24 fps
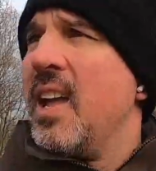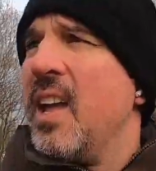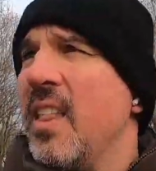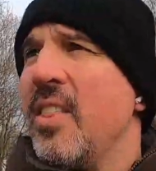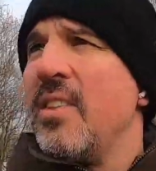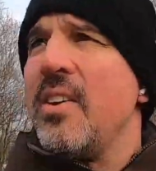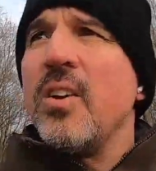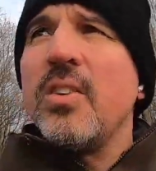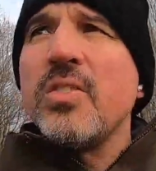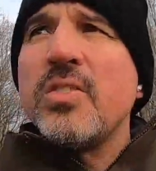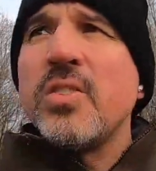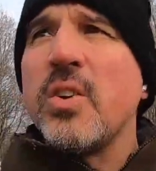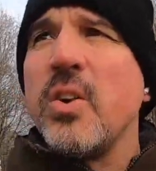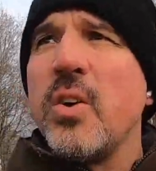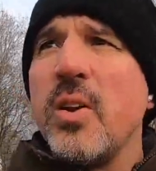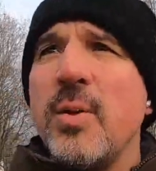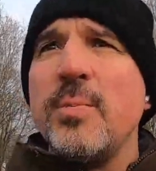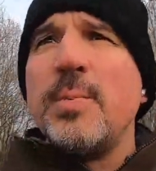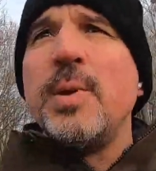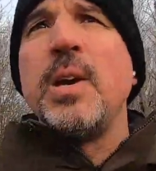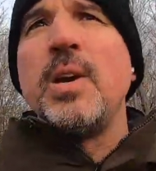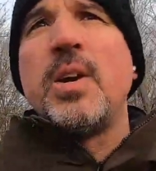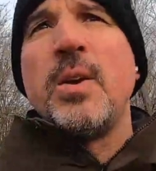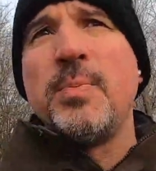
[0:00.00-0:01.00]
They're also going to
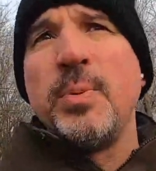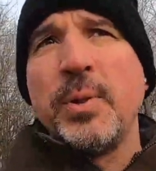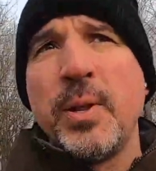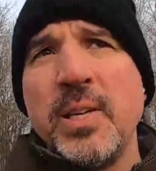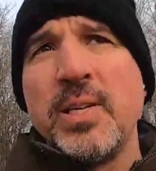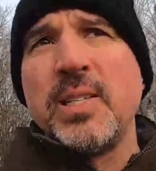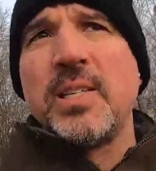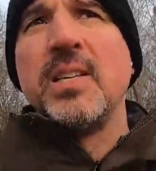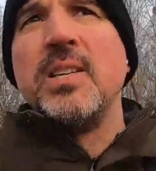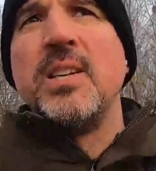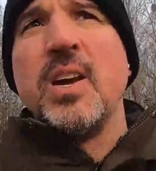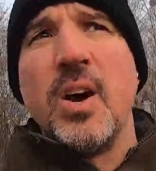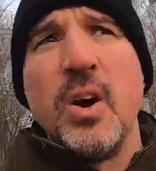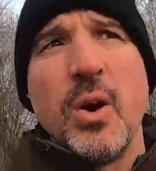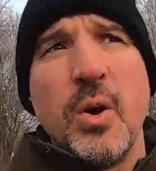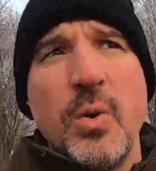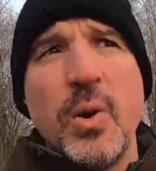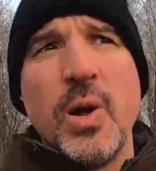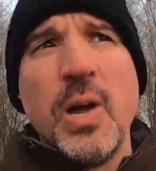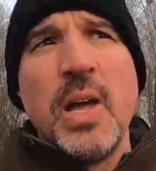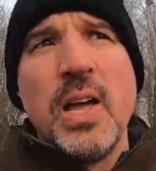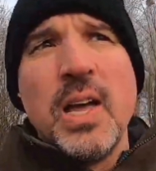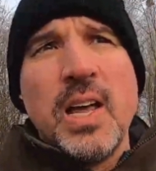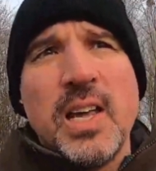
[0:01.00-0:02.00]
be a good place to go
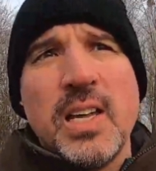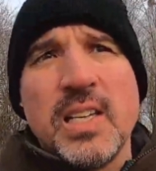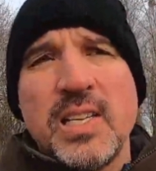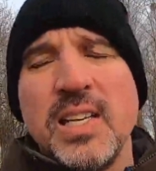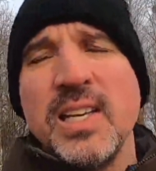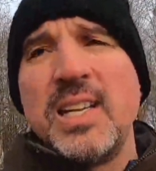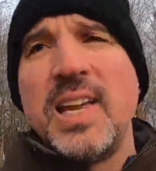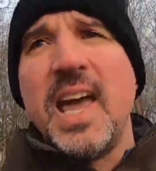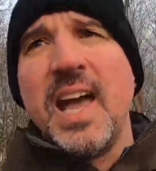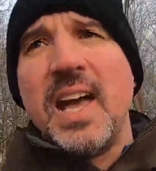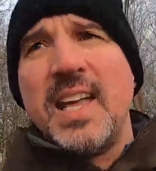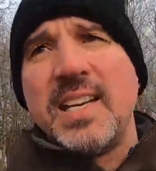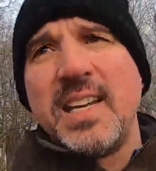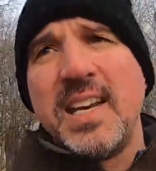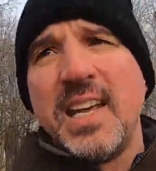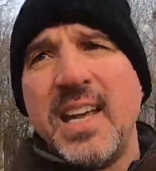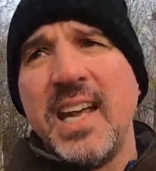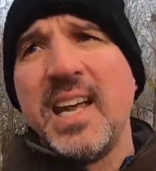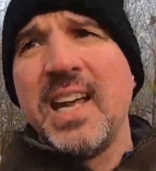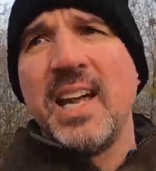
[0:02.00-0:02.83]
to get